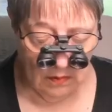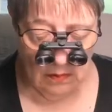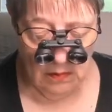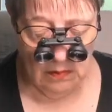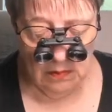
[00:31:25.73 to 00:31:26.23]

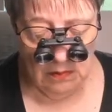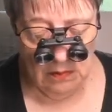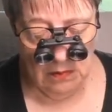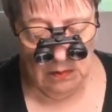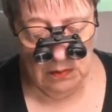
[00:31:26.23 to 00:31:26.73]

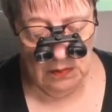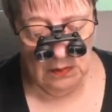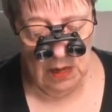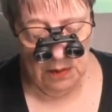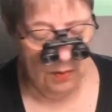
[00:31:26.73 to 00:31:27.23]

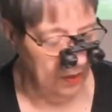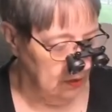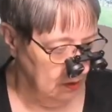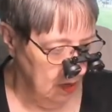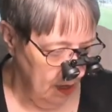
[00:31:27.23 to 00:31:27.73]
I must
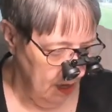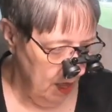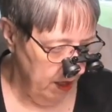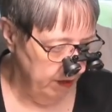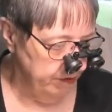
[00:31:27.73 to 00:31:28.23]
not
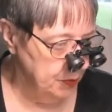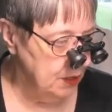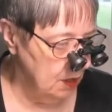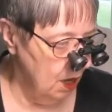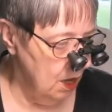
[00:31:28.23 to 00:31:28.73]
have,
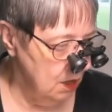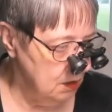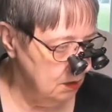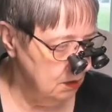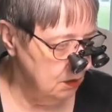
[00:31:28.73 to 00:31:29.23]

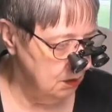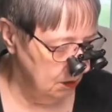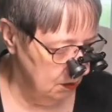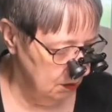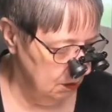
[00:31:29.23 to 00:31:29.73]
because